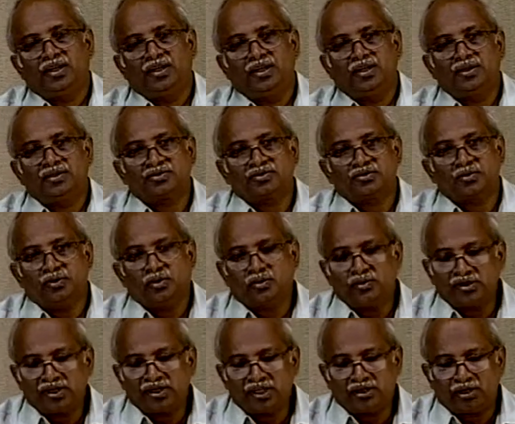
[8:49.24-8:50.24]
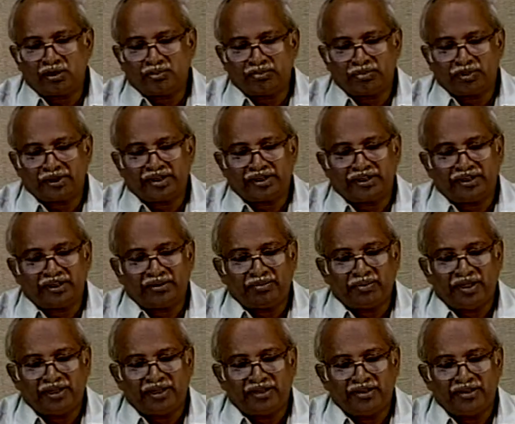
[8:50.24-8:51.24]
is owned and operated by
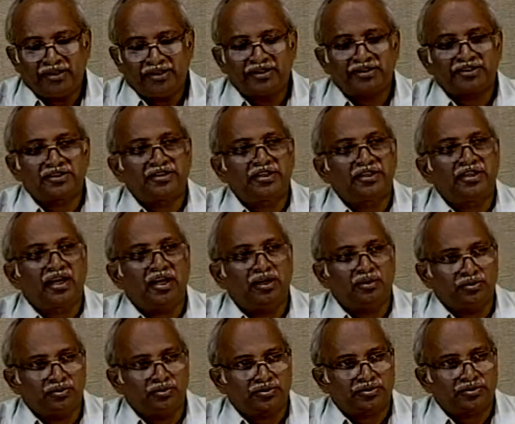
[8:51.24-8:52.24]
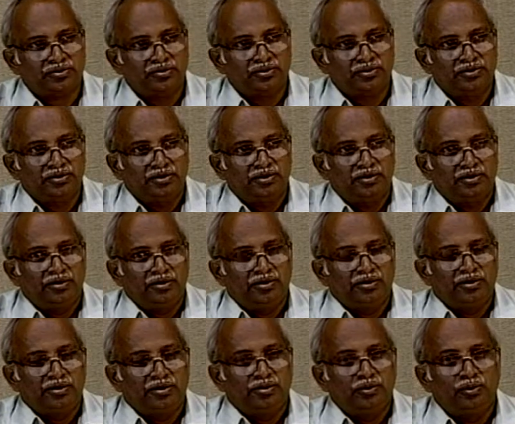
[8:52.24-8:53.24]
an industrial house
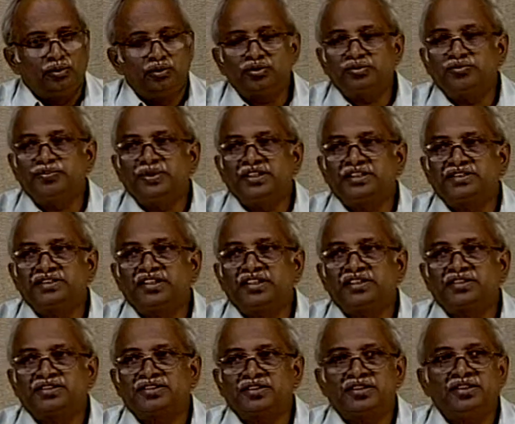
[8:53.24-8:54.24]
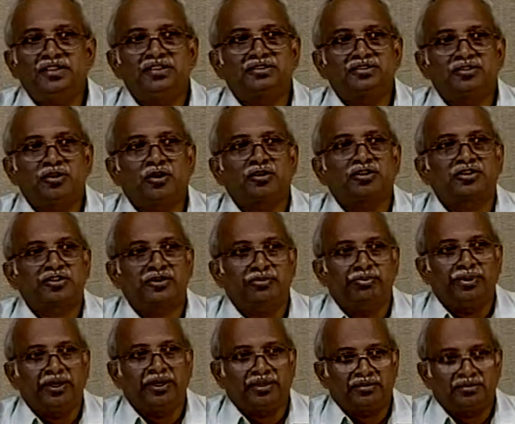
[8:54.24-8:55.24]
whose business is not
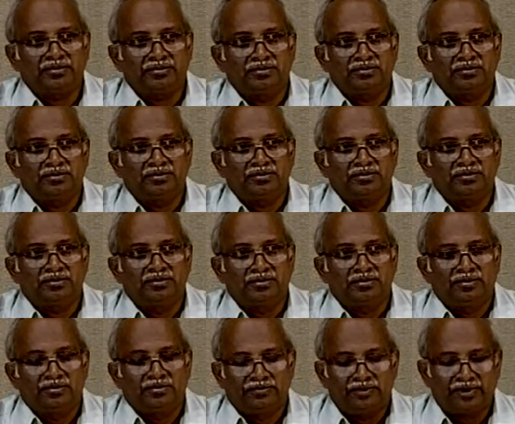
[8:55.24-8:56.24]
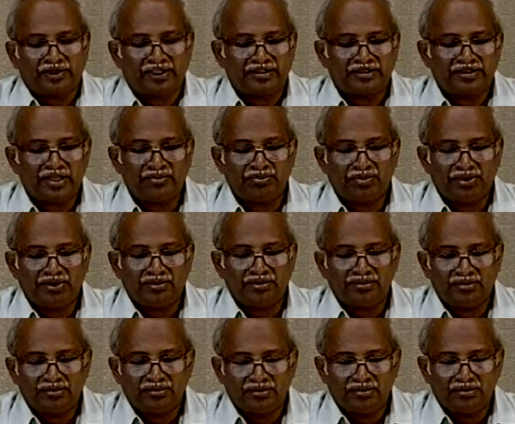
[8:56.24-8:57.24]
shipping. For example,
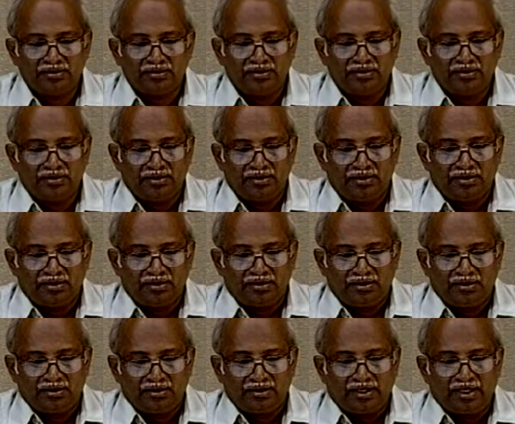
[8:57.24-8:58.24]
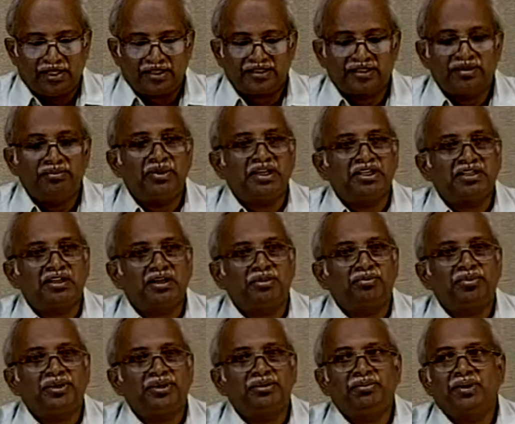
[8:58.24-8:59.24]
a cement
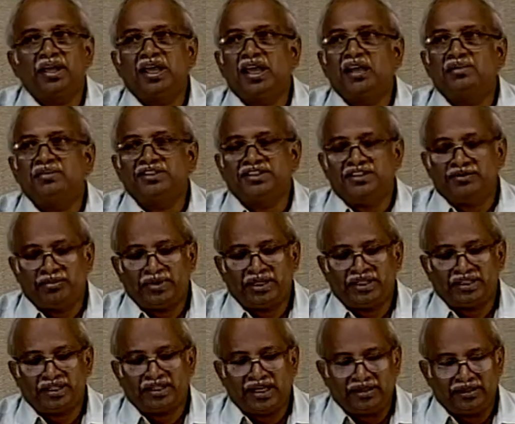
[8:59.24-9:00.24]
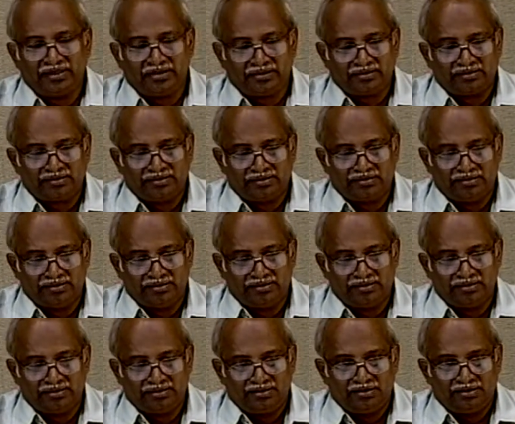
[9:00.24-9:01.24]
company may have a cement carrier
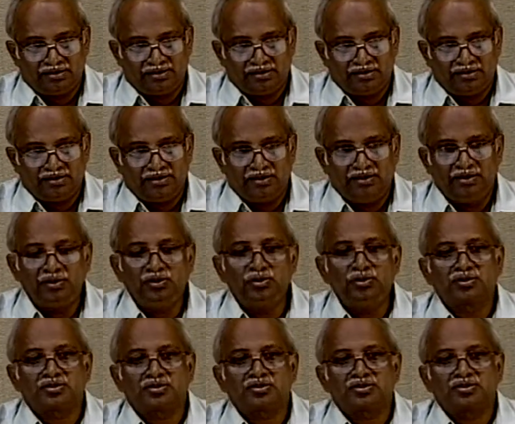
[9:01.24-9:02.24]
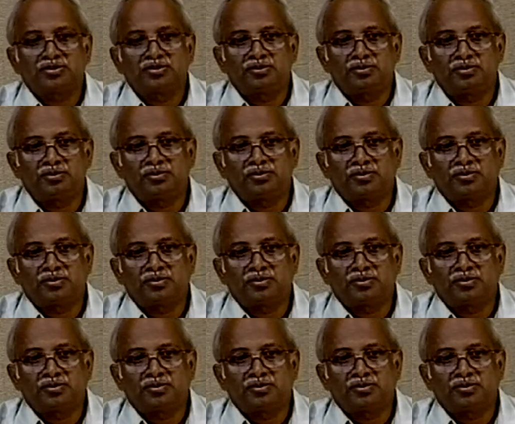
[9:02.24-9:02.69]
used to